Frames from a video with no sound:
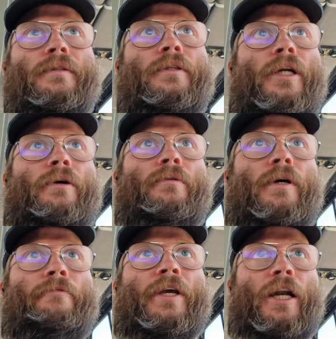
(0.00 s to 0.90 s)
You know,
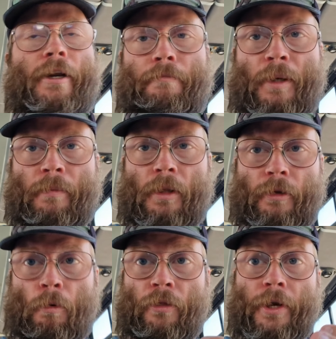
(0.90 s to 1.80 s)
I think a lot of people,
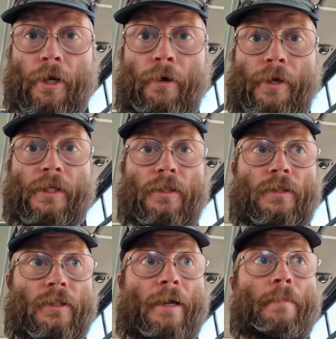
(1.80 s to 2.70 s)
the more they know
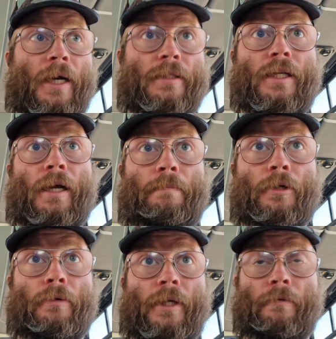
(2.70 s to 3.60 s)
this, they might start
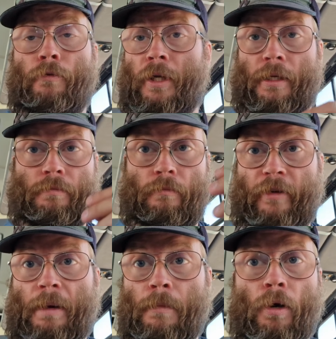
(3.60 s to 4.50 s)
donating for like
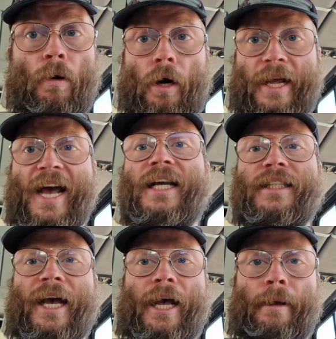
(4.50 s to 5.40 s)
Venmo or Cash
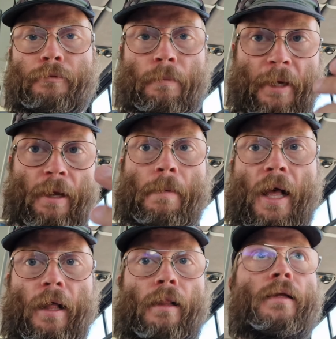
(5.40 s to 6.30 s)
Apps or
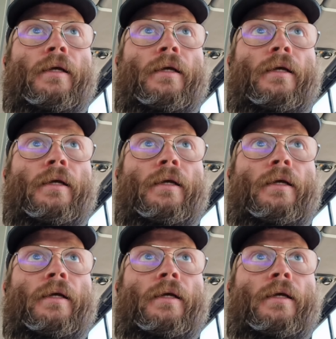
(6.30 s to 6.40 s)
PayPal,